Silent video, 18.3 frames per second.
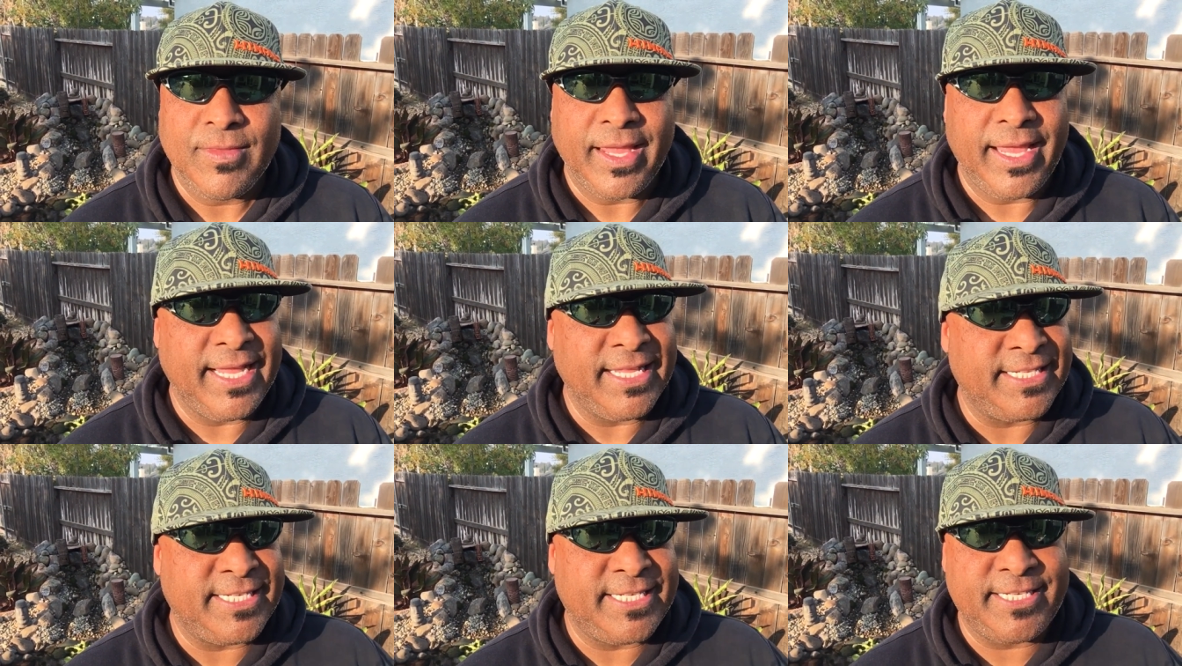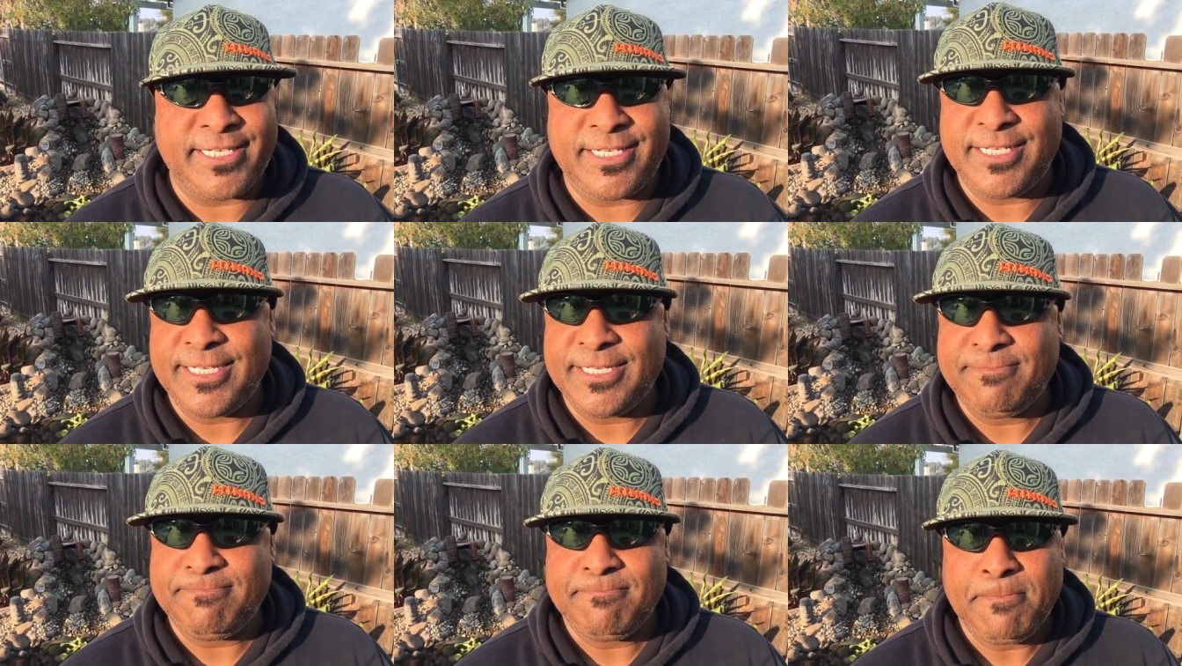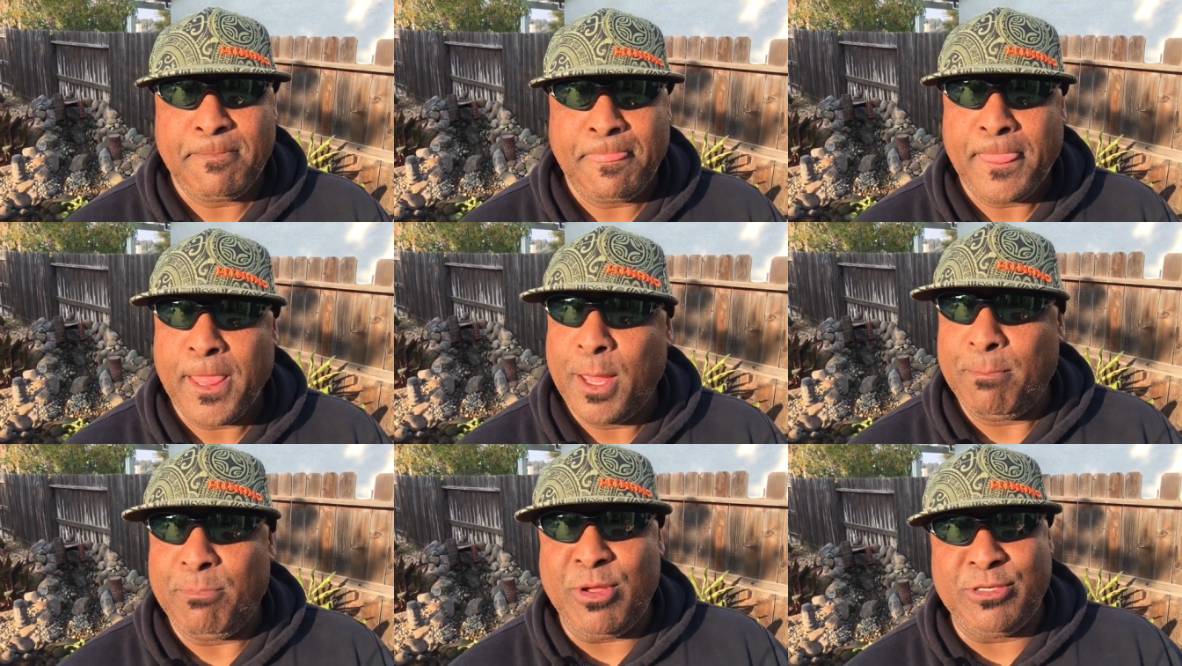It's
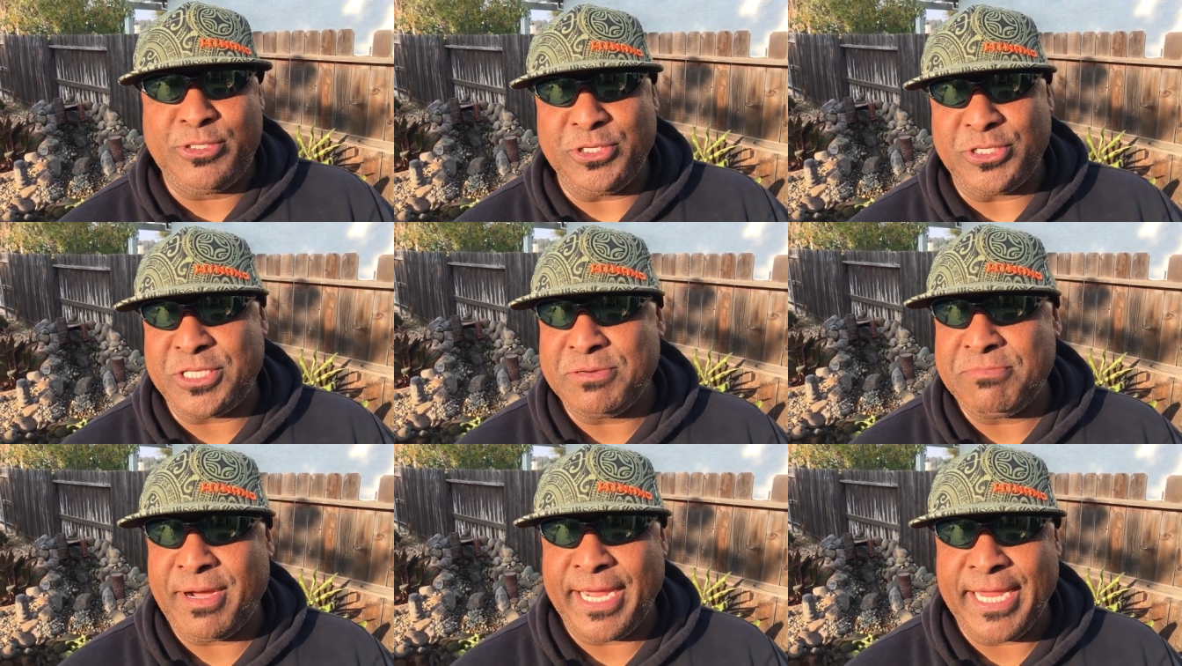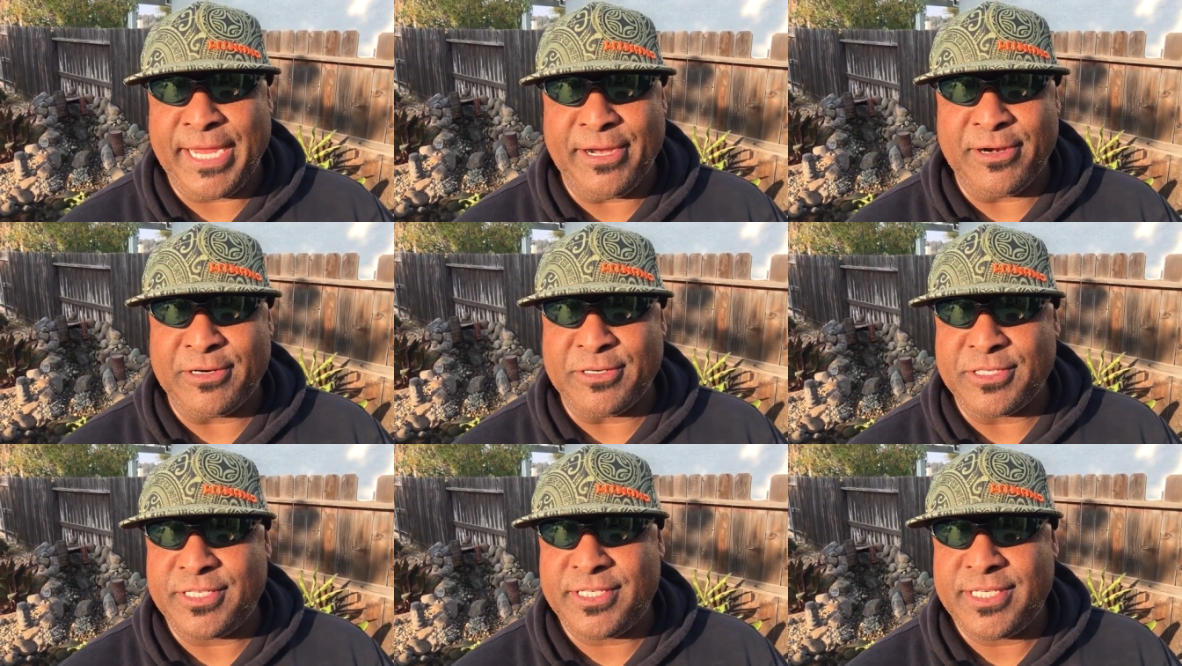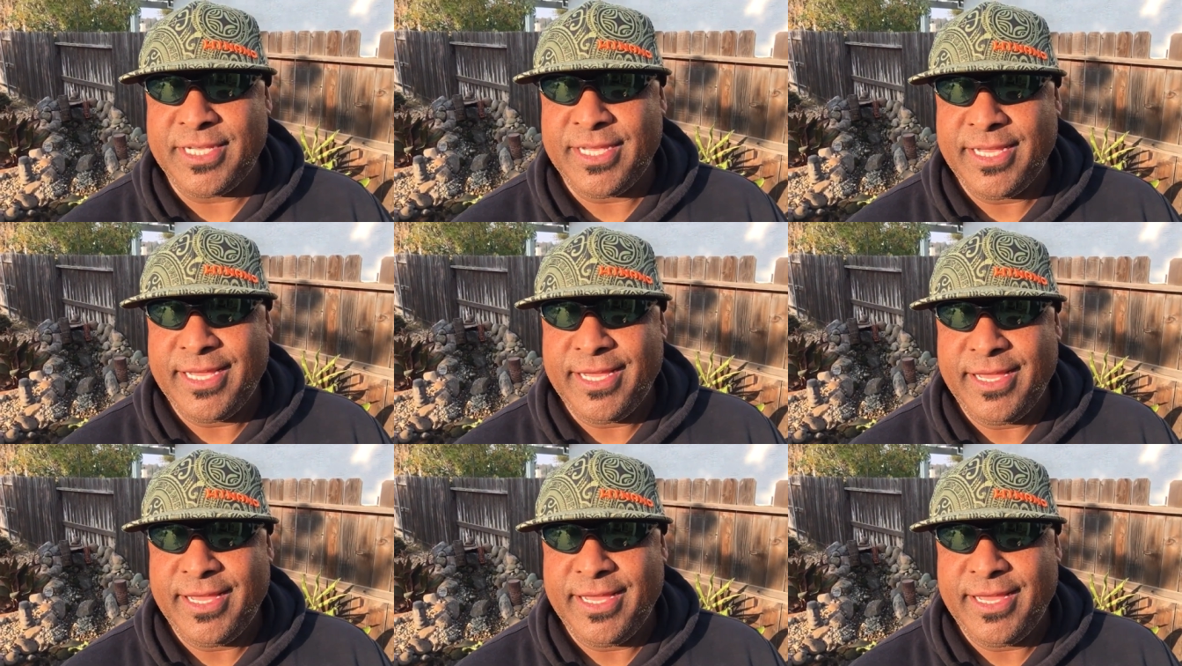music to my ears.